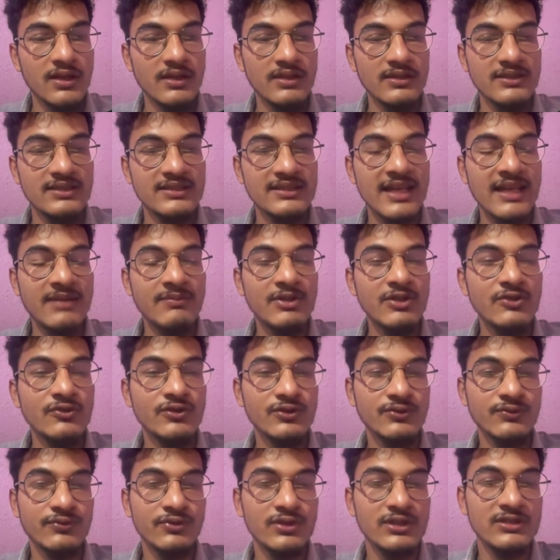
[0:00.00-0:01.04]
This can be
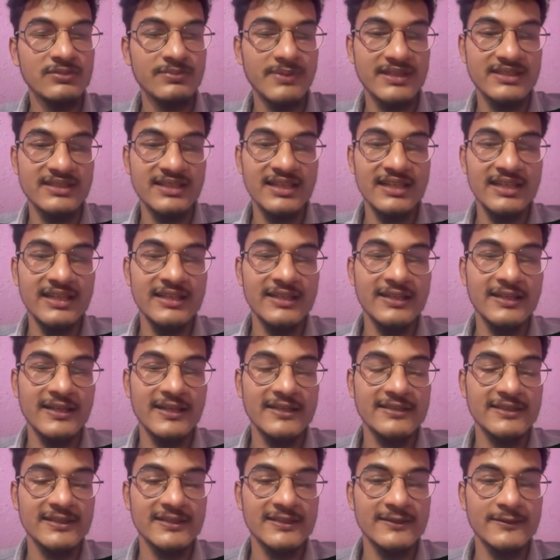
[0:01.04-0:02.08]
useful especially in
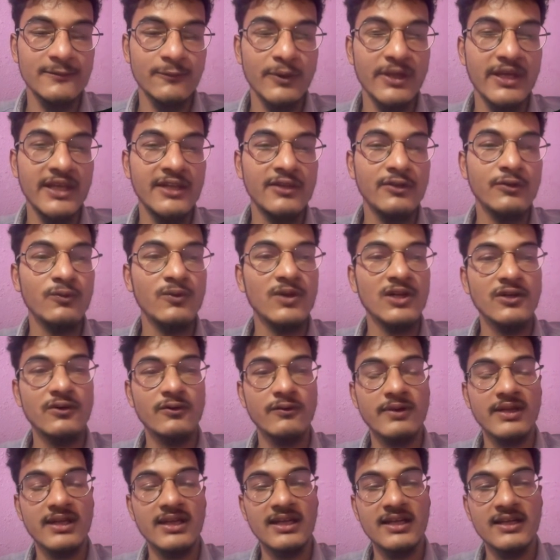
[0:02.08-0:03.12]
cases where you want to
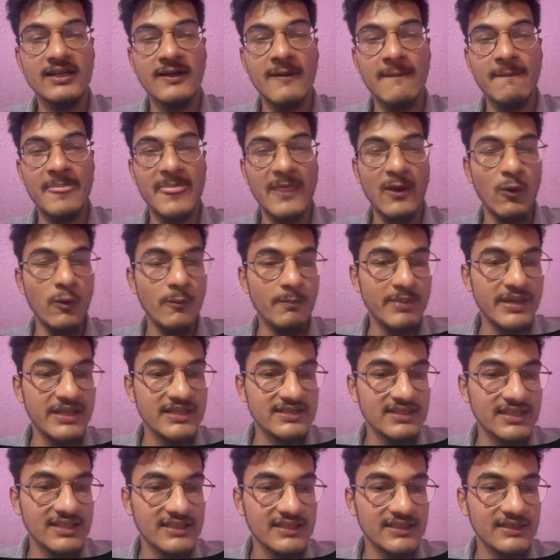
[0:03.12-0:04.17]
create homepage
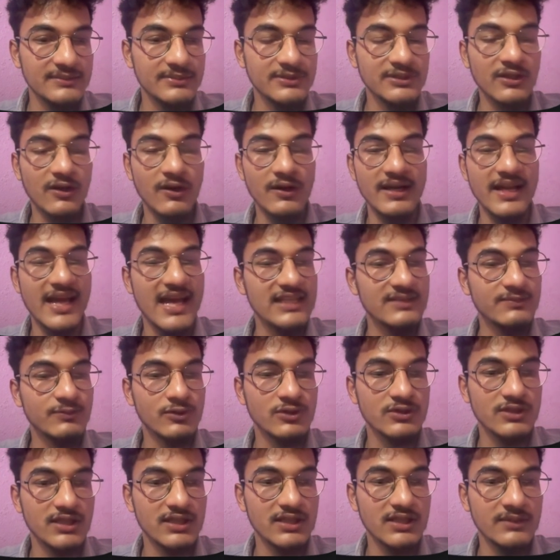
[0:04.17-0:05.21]
setups or
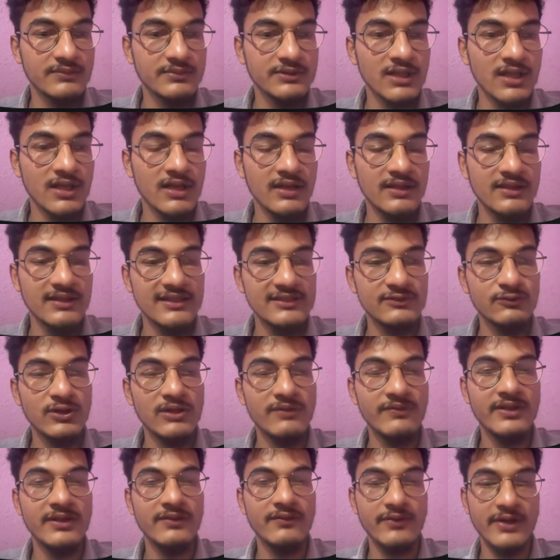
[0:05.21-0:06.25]
dashboard setups. This will
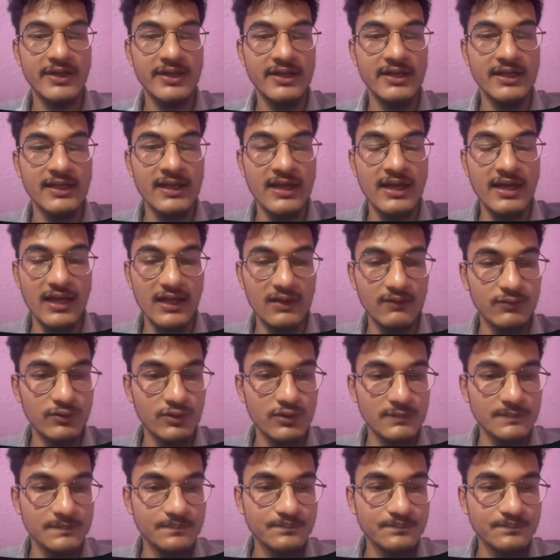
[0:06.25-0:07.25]
be very helpful.